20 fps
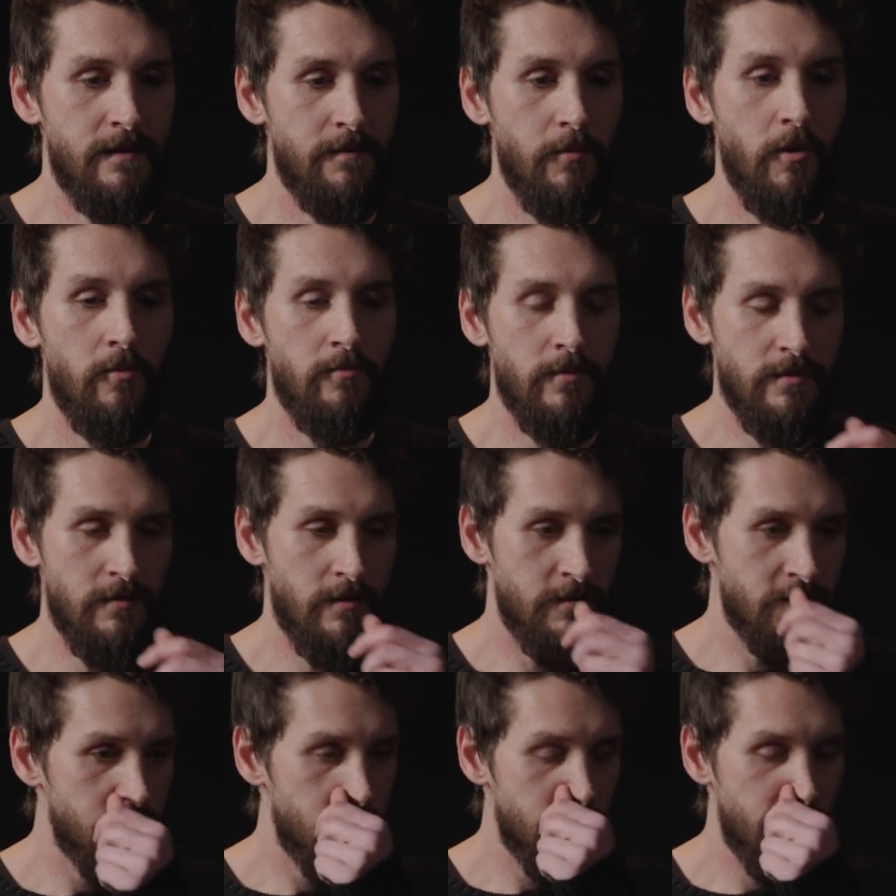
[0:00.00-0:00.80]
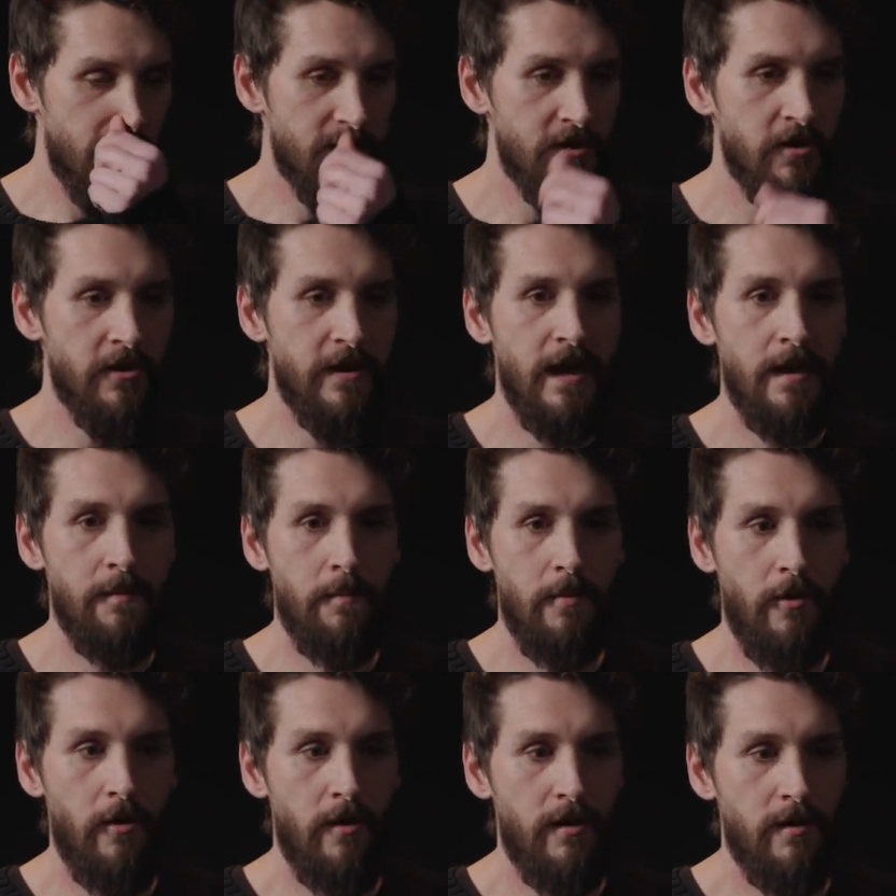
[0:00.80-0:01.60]
up going to lunch with Dr.
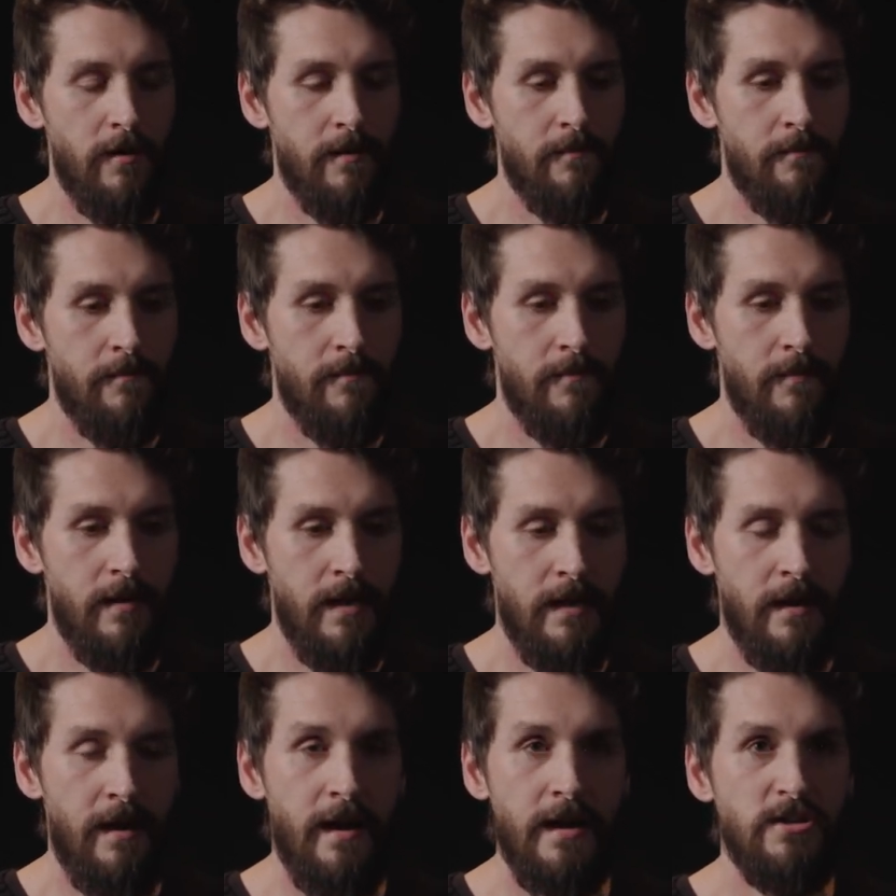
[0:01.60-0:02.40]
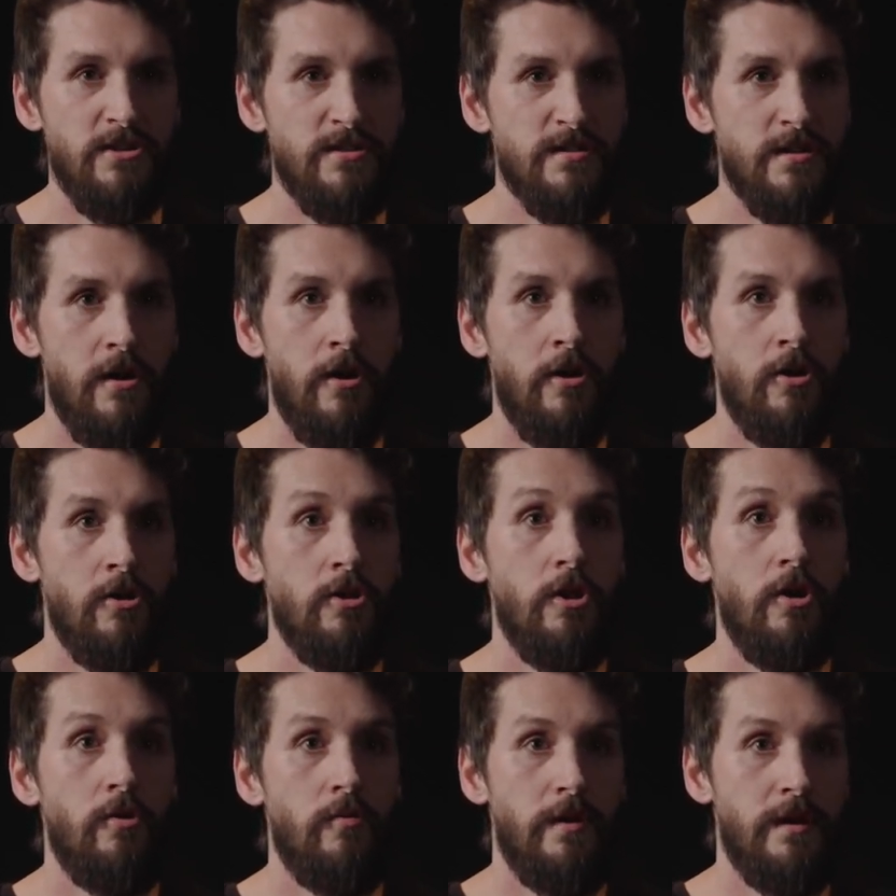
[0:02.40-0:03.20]
Gebhardt, and I just
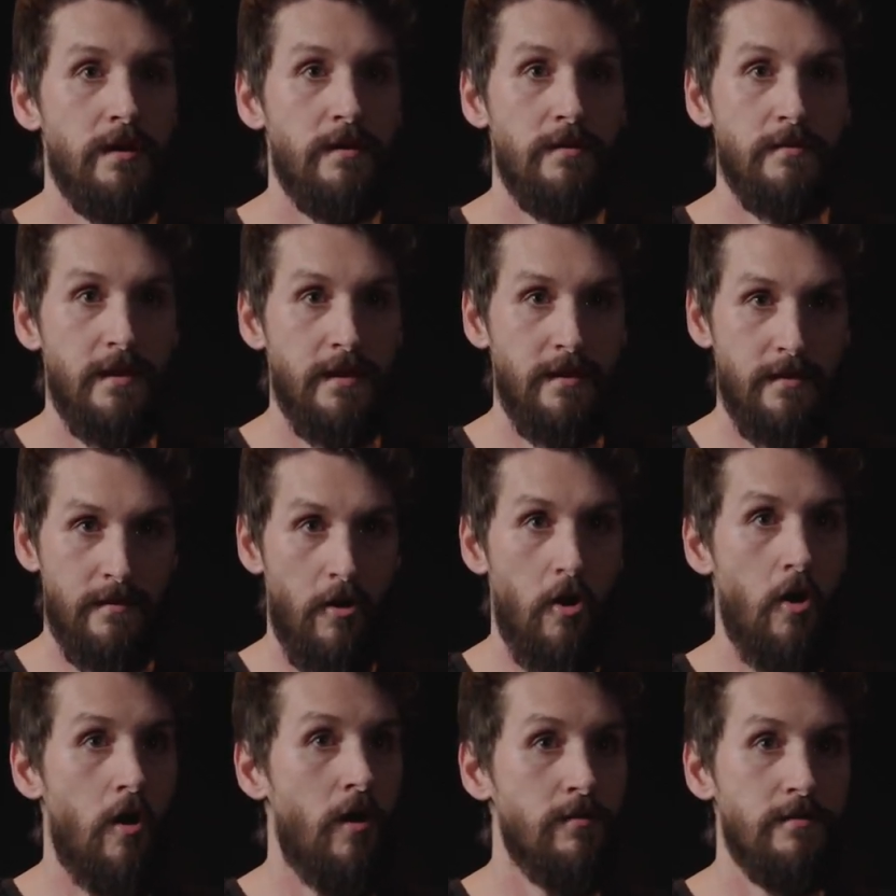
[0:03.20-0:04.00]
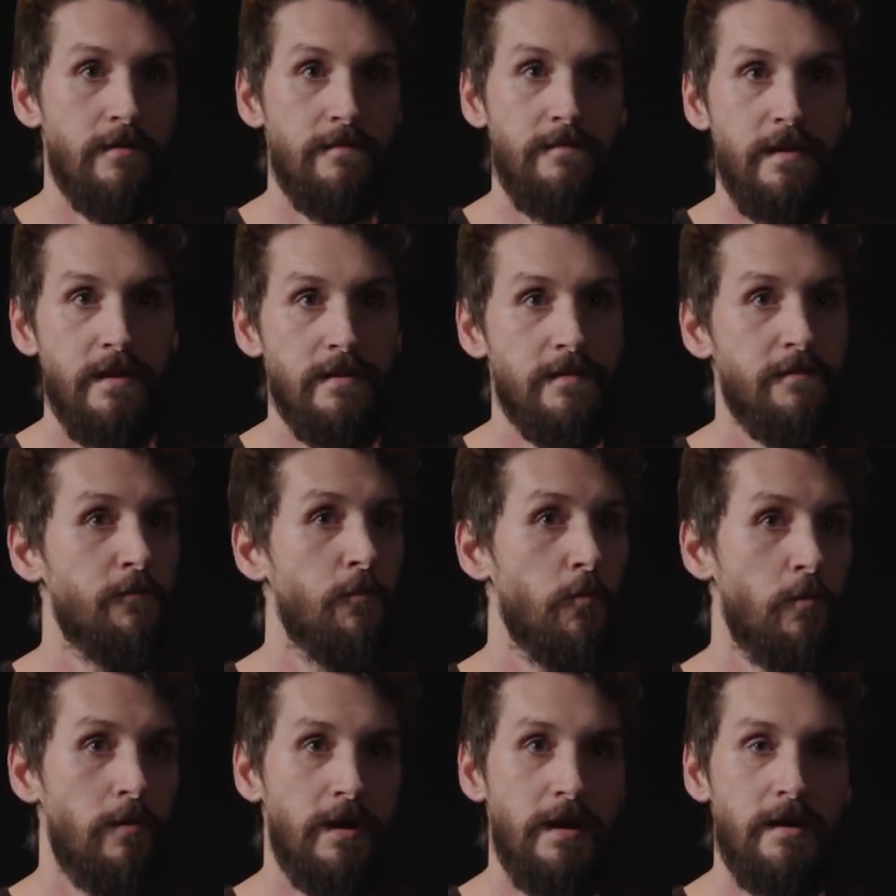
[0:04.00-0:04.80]
unloaded like all of this,
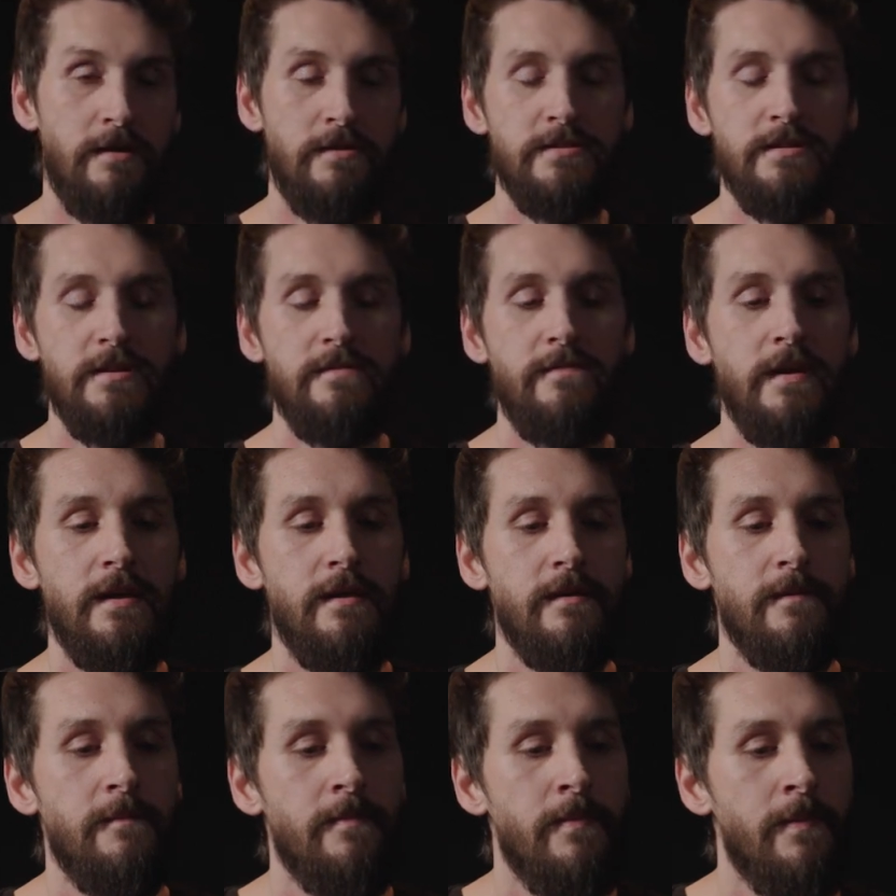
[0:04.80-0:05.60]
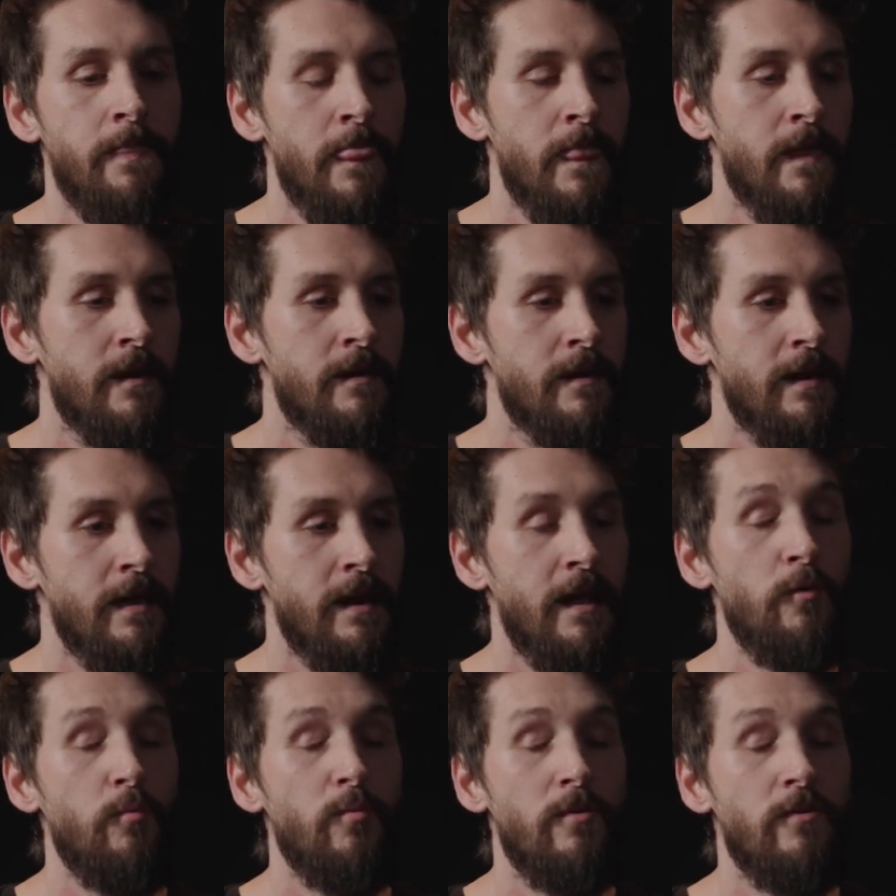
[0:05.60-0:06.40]
4 years of it. And
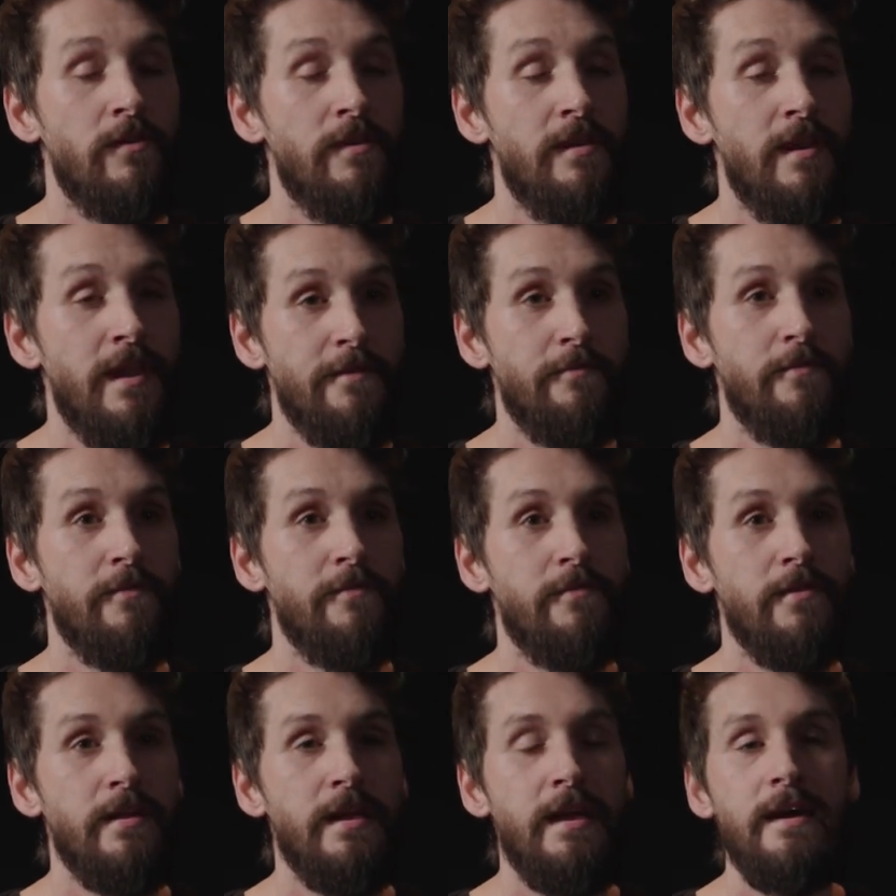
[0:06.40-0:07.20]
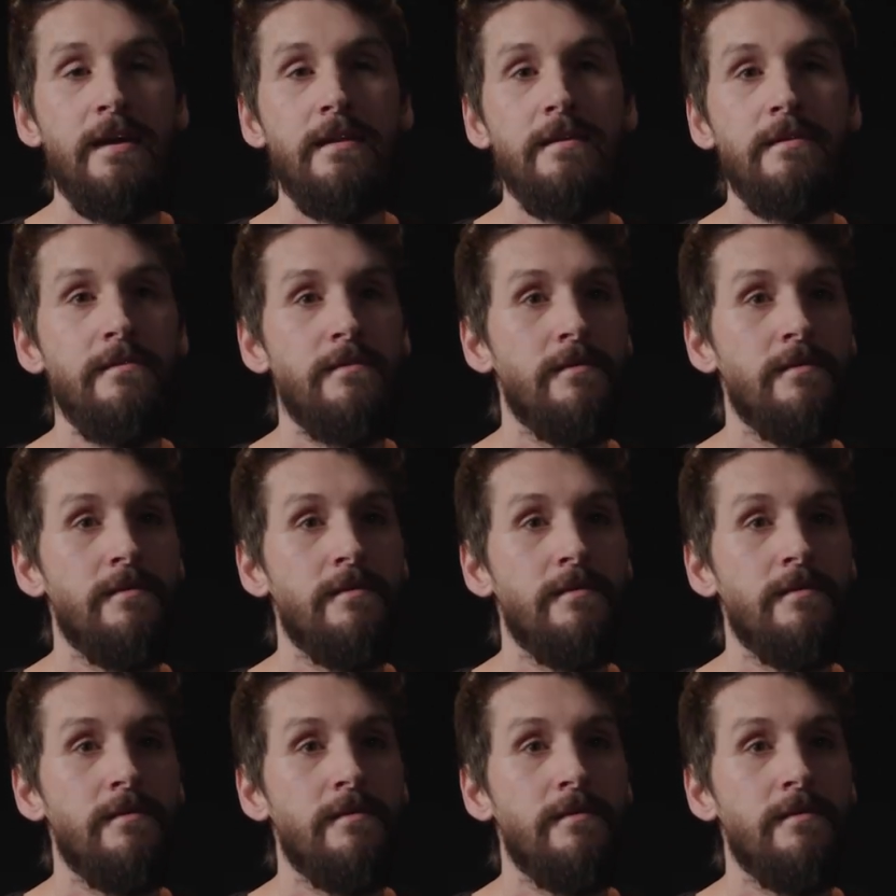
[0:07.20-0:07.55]
I will never forget.